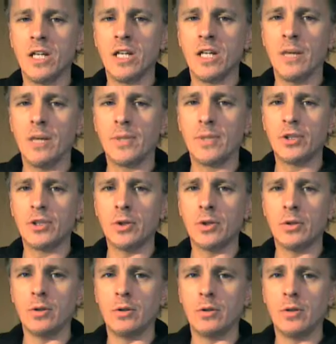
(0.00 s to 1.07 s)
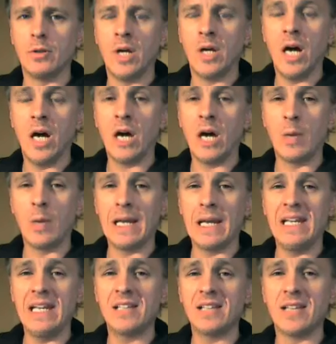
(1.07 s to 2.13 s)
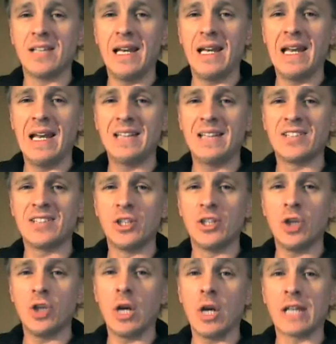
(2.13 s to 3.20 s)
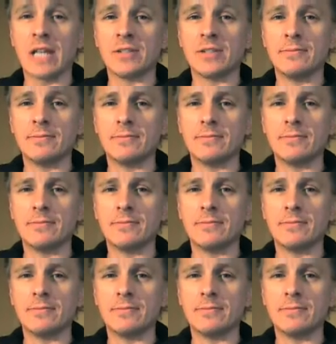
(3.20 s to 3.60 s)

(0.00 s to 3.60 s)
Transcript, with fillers: Number two, I will eat less chocolate.